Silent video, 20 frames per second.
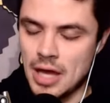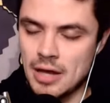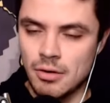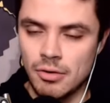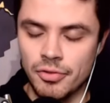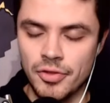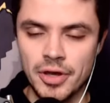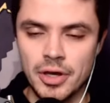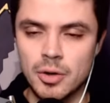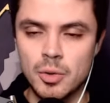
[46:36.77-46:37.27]
I
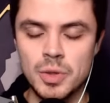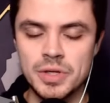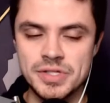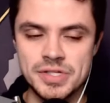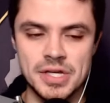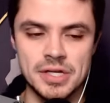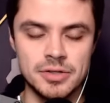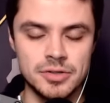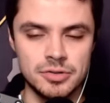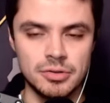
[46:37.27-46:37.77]
don't think
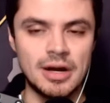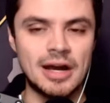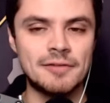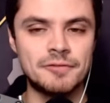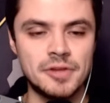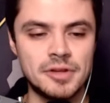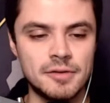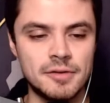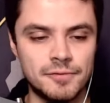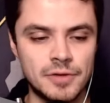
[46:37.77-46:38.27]
Quinn's getting
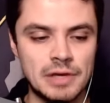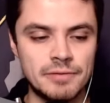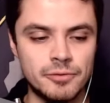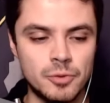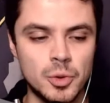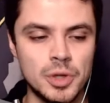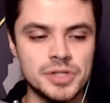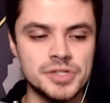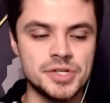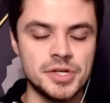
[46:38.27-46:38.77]
drafted.
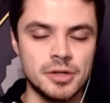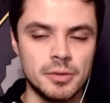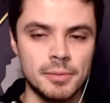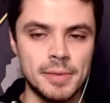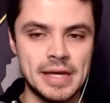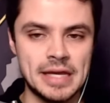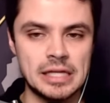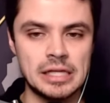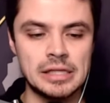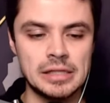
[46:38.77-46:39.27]
If Quinn's going to
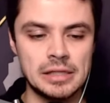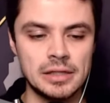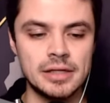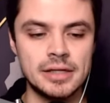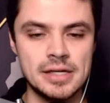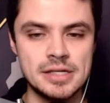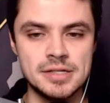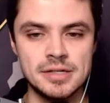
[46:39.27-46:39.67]
make it in the league,